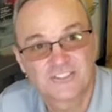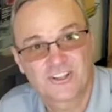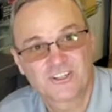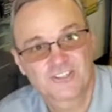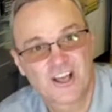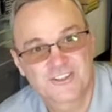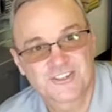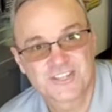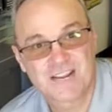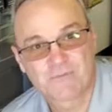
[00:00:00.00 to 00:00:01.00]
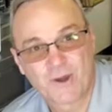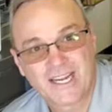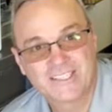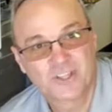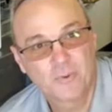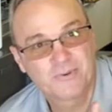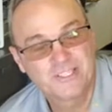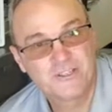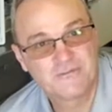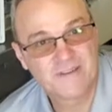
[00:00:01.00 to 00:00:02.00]
So there's all your safe ratings.
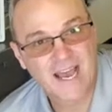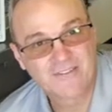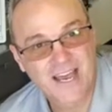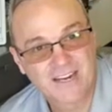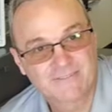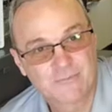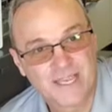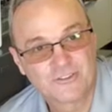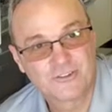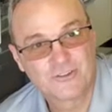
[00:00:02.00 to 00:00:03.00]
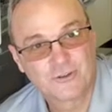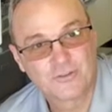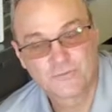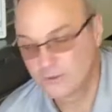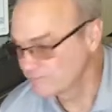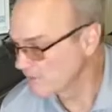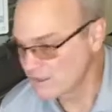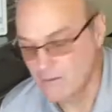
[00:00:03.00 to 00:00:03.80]
Hopefully you found that information useful.